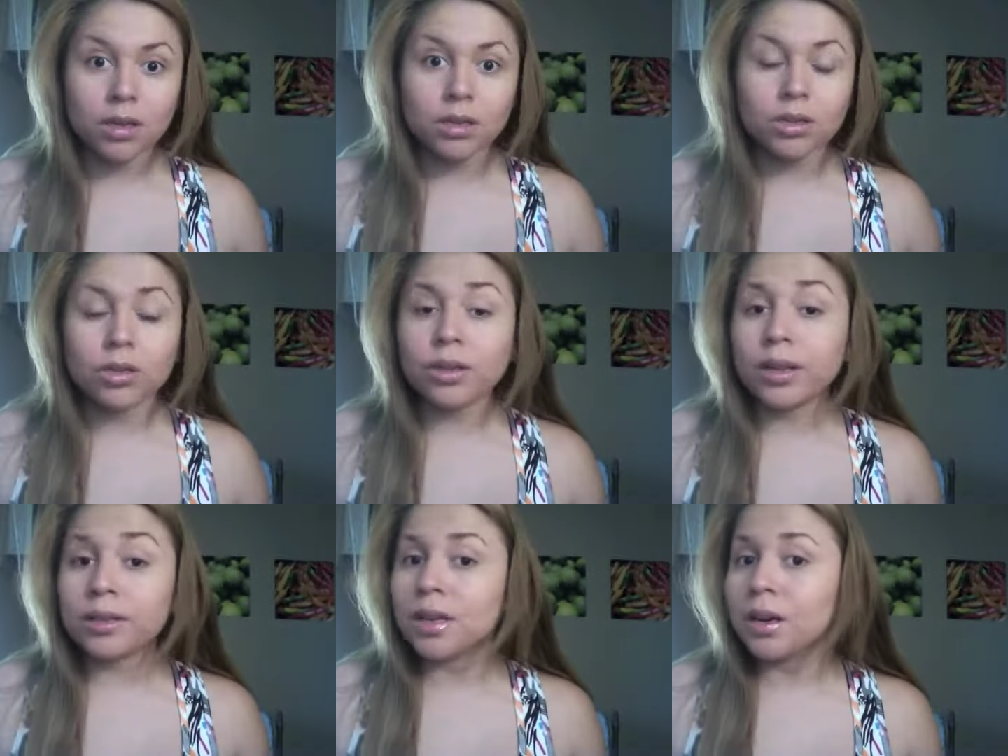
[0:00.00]

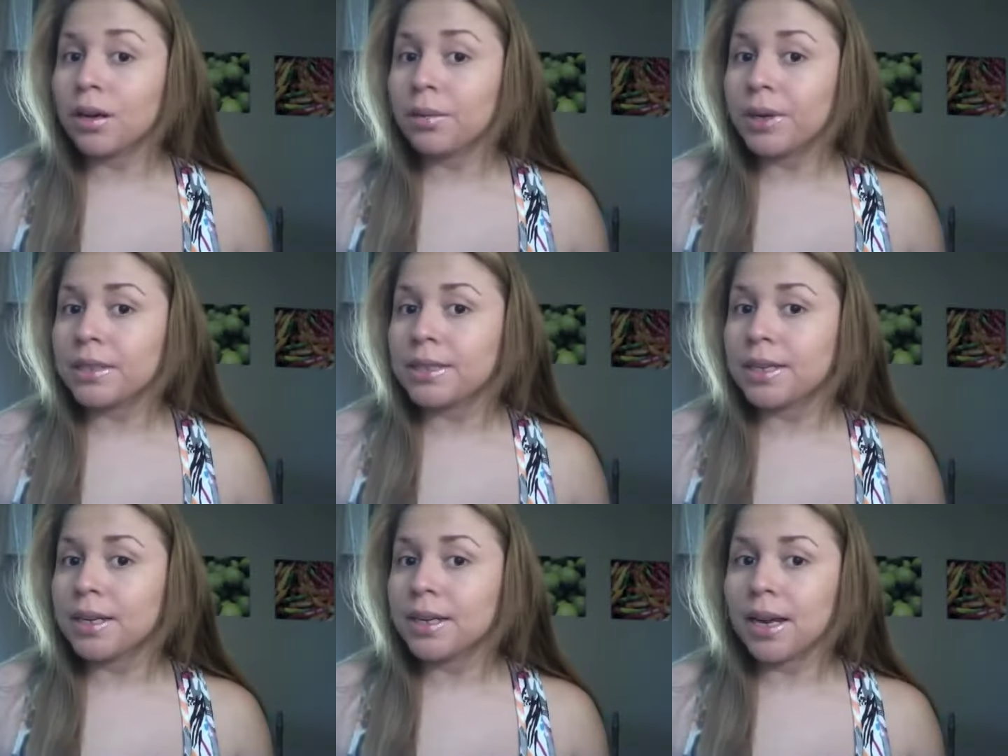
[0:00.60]
So that's how I
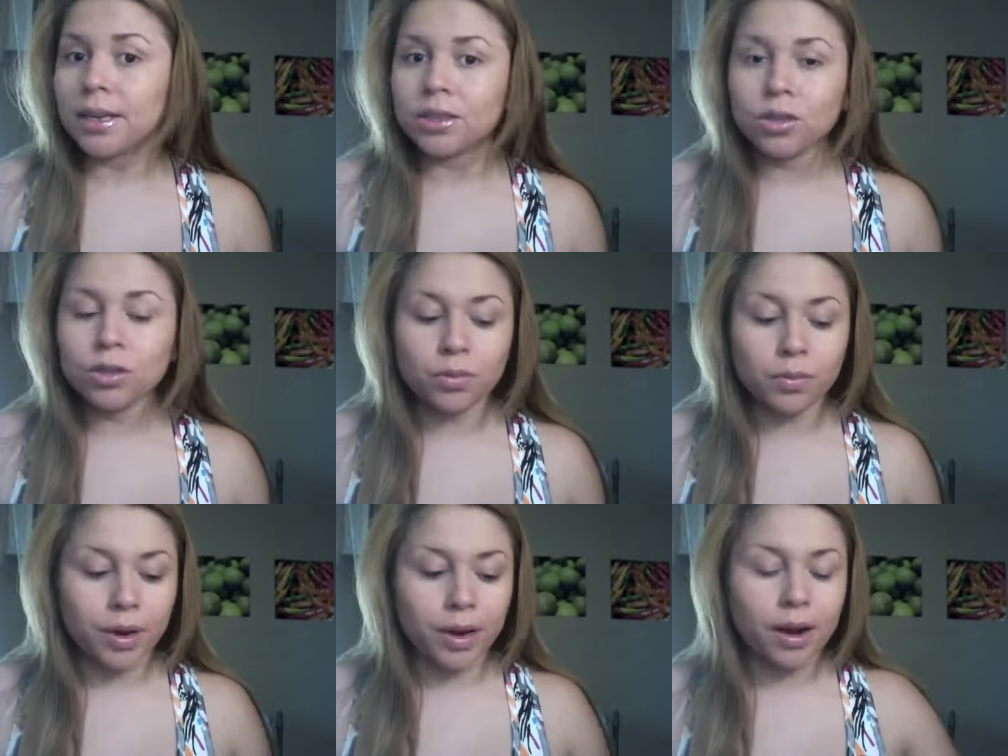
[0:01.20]
basically like to
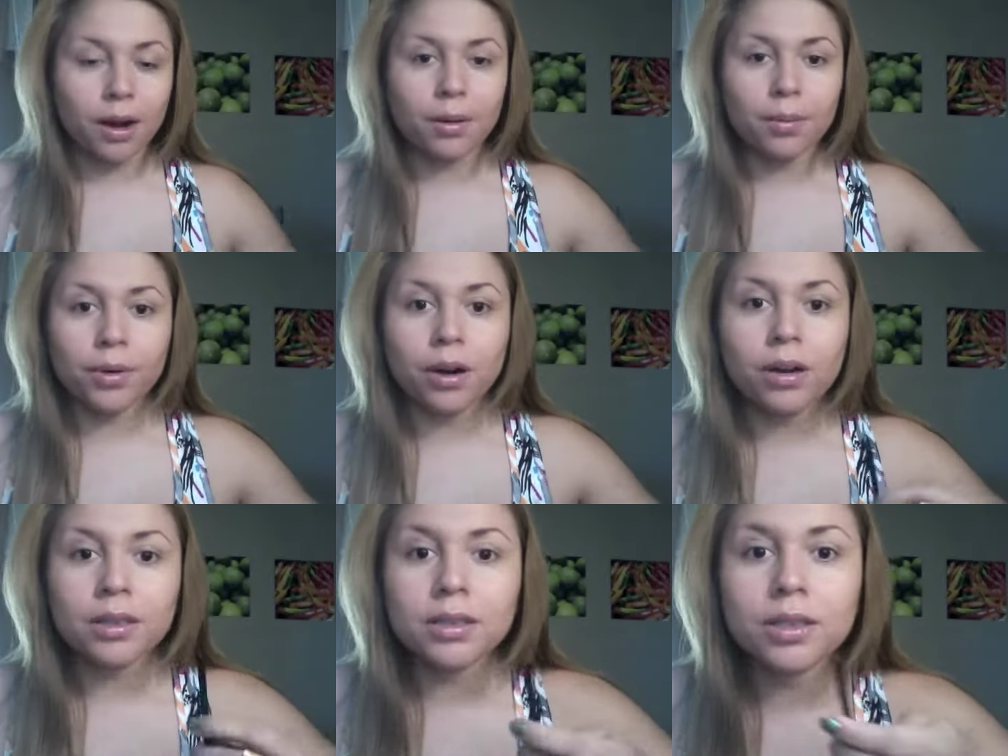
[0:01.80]
do my
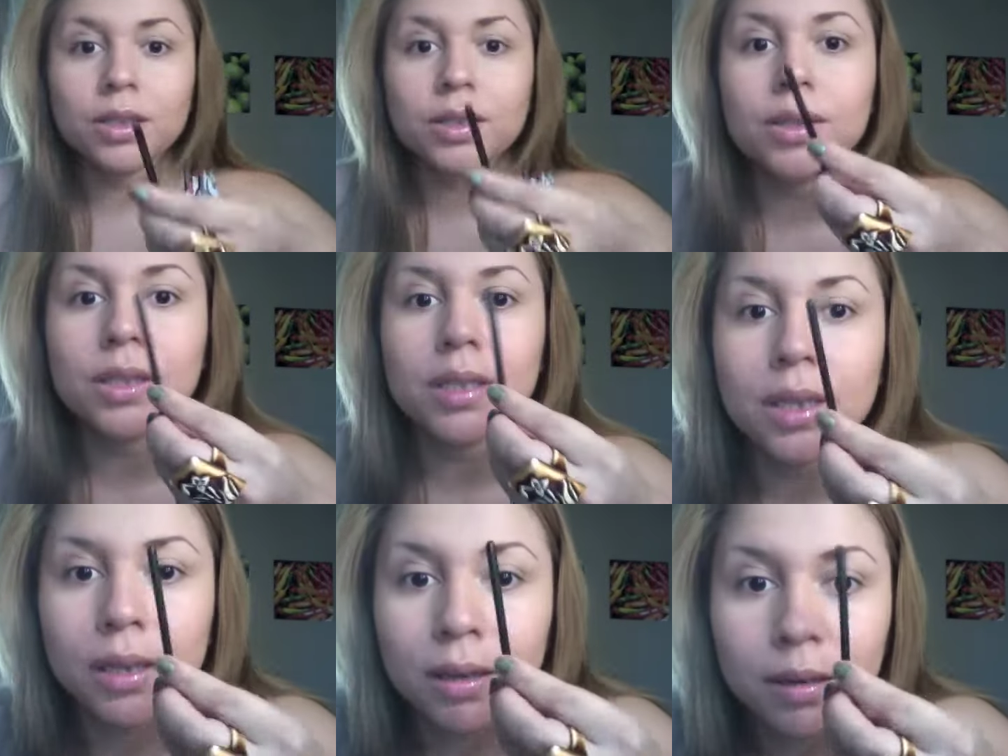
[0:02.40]
eyebrow. As you can
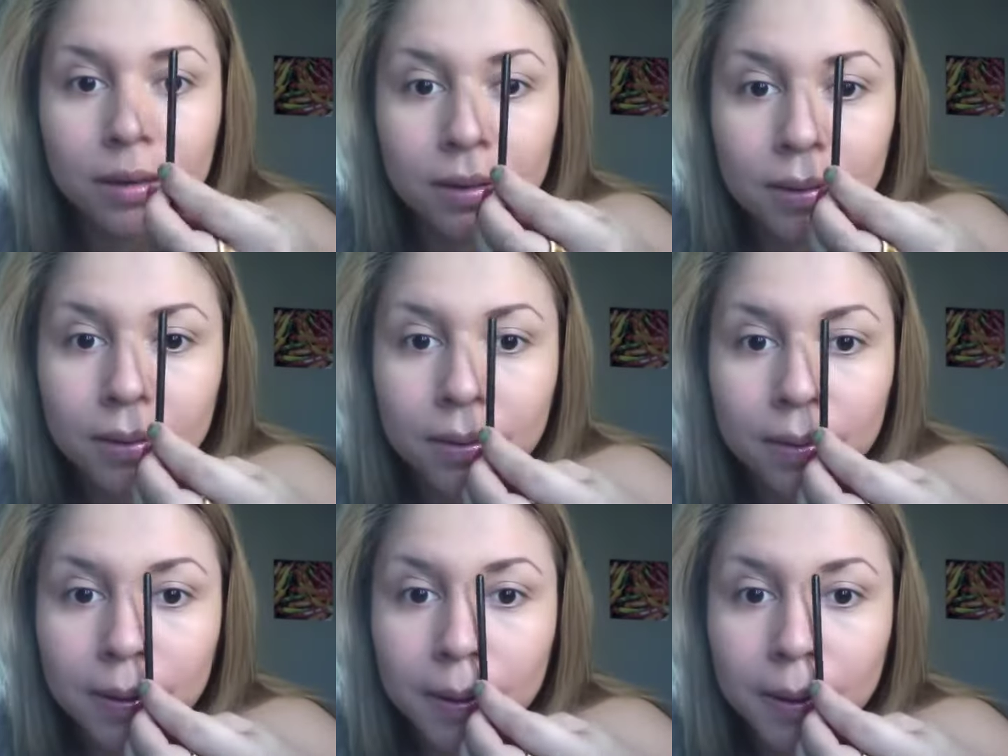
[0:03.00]
see,
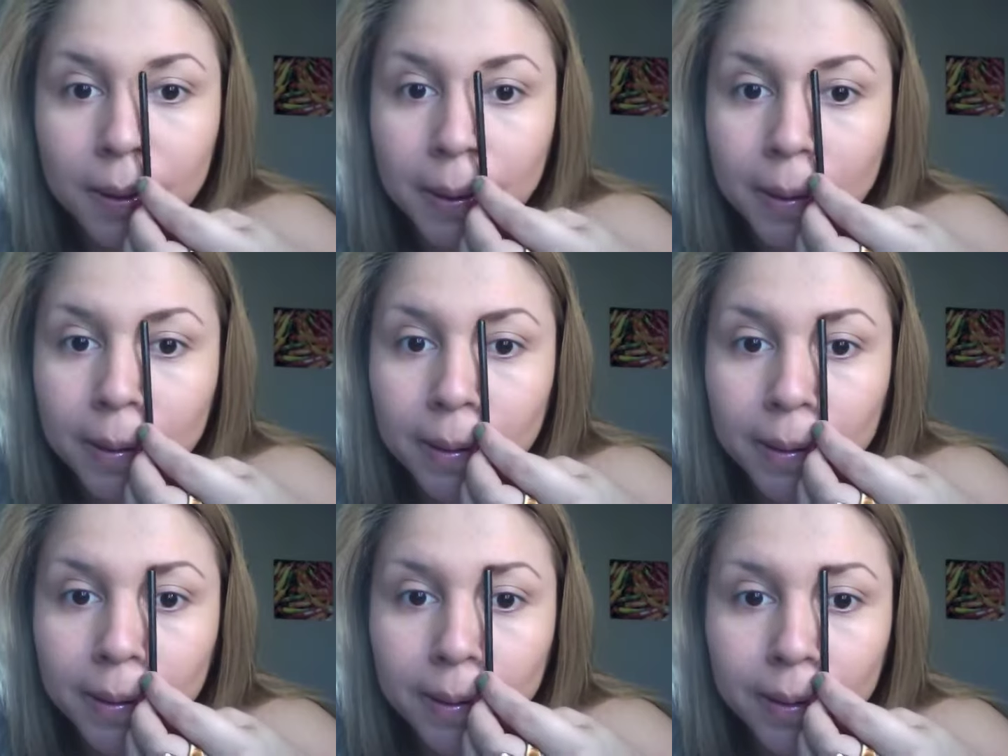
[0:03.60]

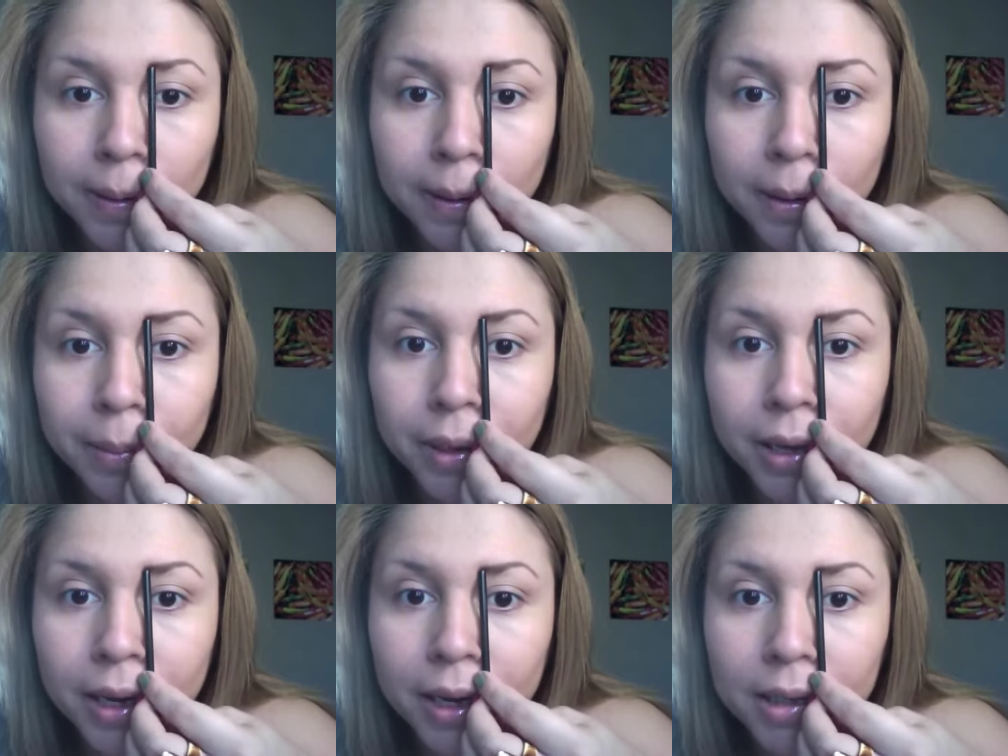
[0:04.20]
it
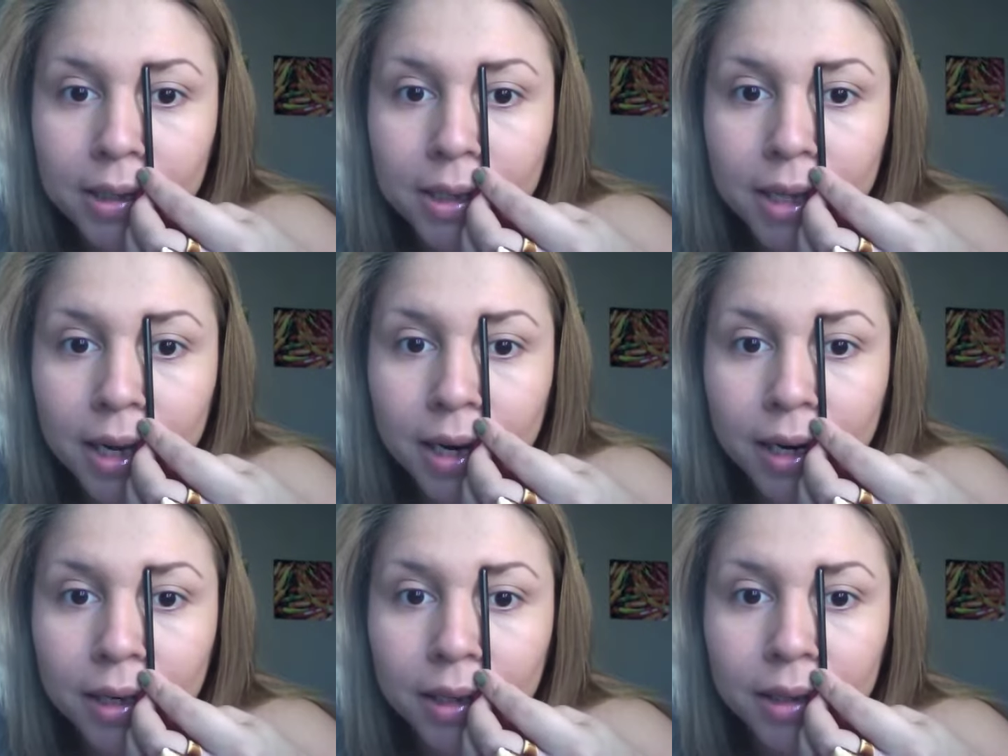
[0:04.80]
begins
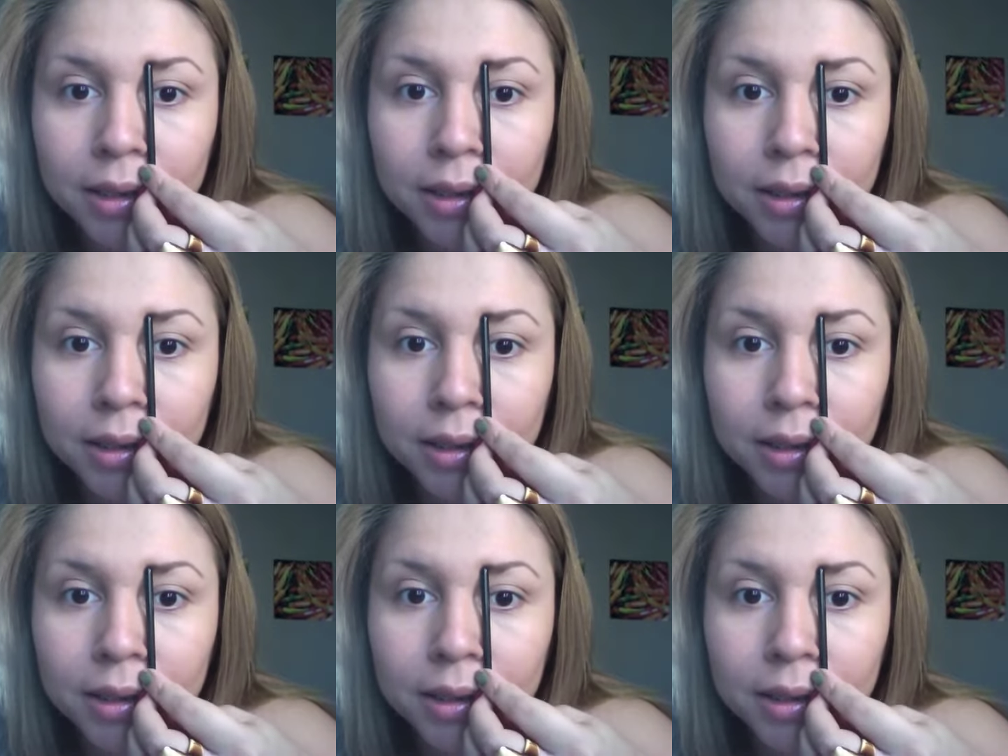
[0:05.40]
there,